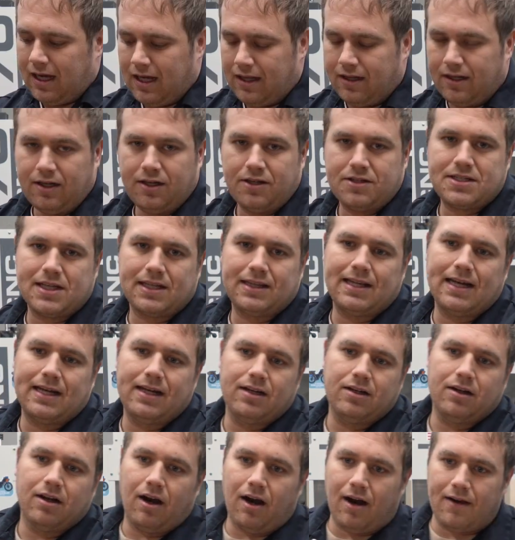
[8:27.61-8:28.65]
and then you set that
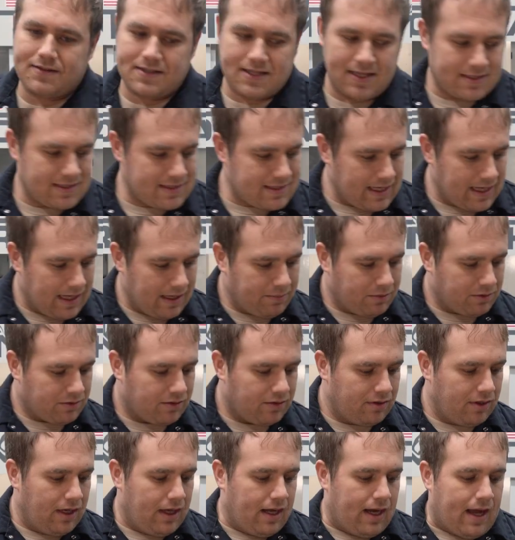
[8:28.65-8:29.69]
in your offsets
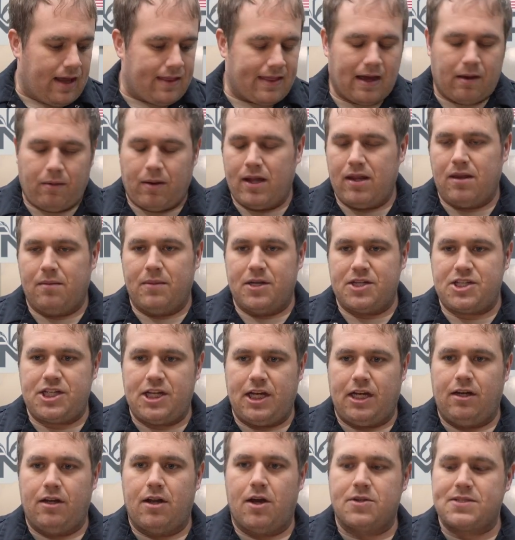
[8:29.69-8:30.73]
table. That way the
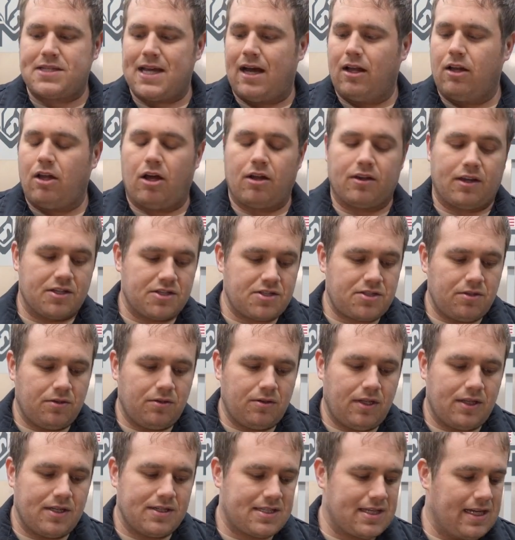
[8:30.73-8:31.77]
machine knows how long this
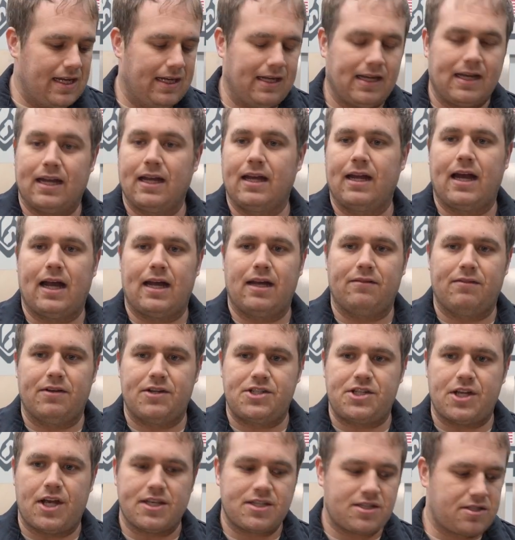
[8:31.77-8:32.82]
tool is, and it can kind of
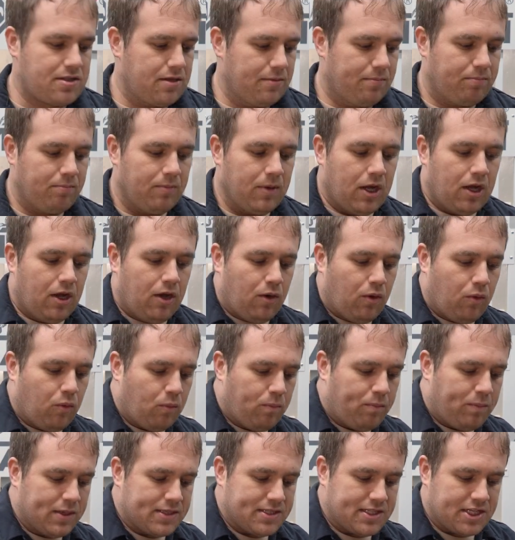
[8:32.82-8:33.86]
adjust the
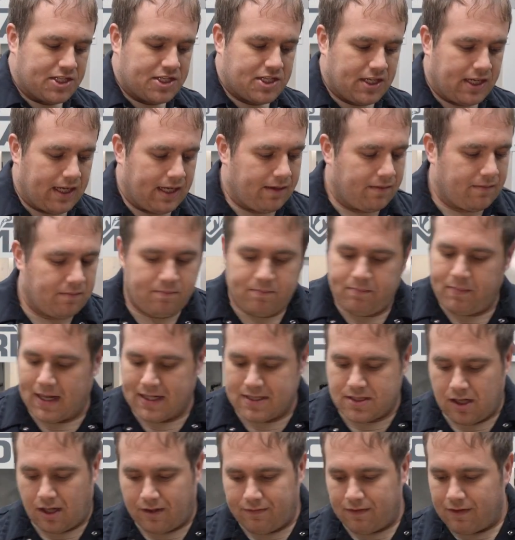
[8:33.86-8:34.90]
positioning
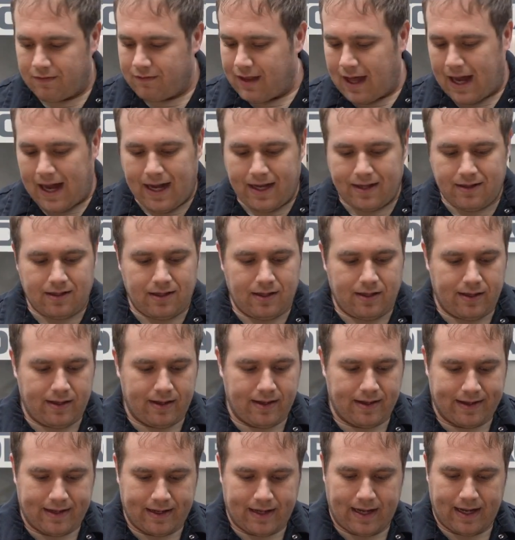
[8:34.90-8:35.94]
based off of that.
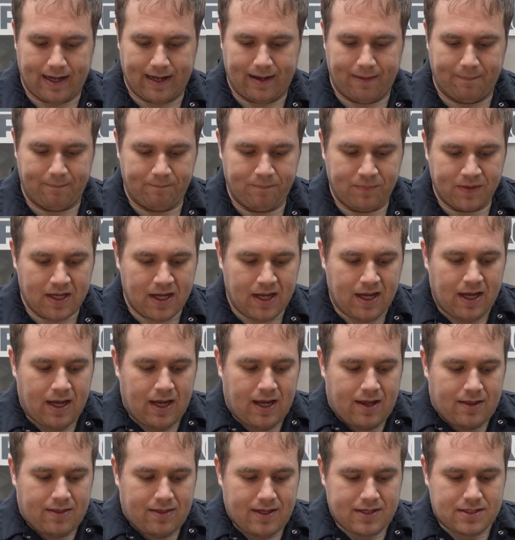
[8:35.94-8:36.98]

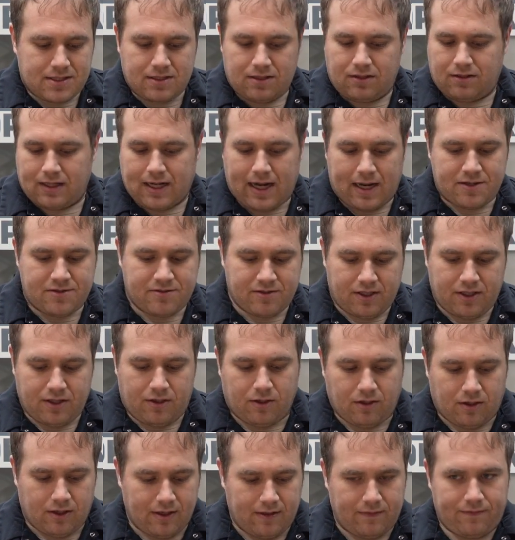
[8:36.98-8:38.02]
This little guy was really
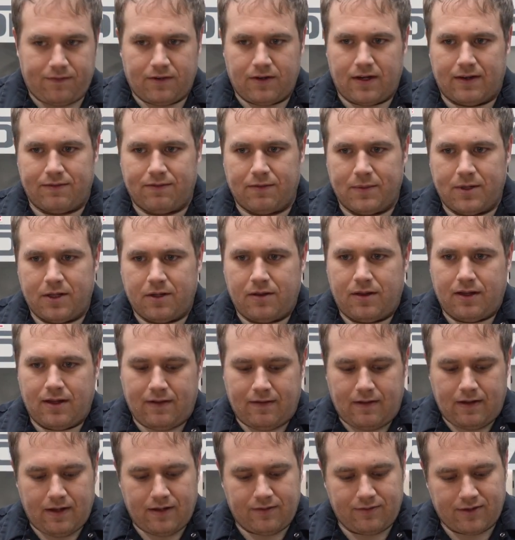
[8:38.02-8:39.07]
cool. If you're not familiar with
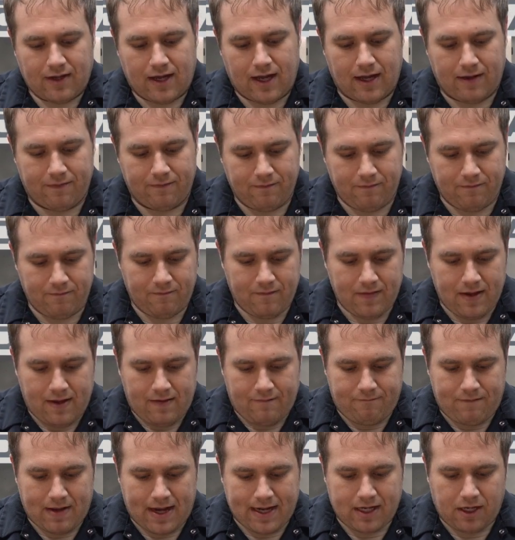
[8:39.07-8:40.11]
it, it's a
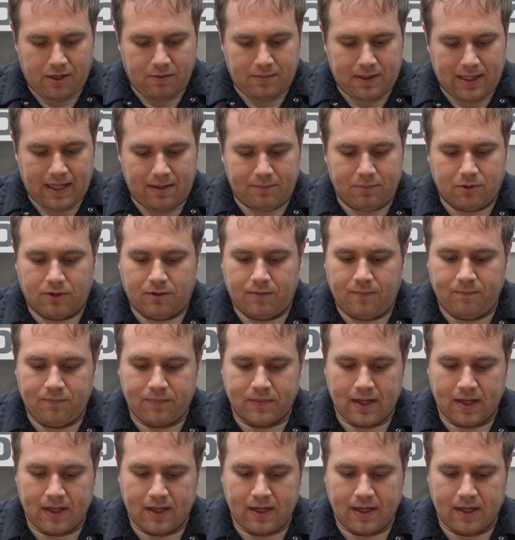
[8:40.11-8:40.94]
vacuum table.